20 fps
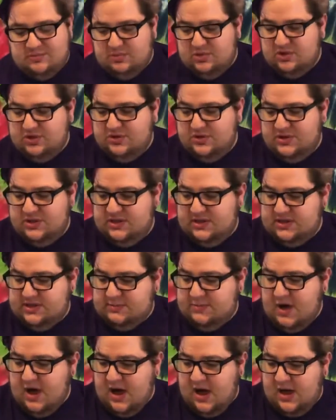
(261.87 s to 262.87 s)
balloon in this
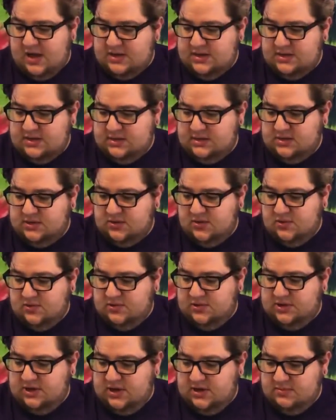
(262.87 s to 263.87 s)
pot.
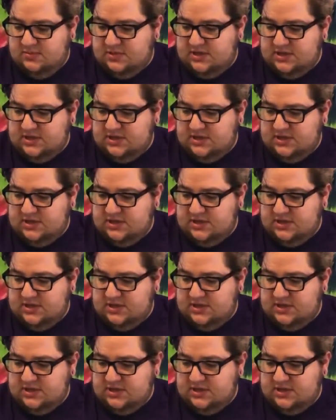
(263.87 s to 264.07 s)
Hold it.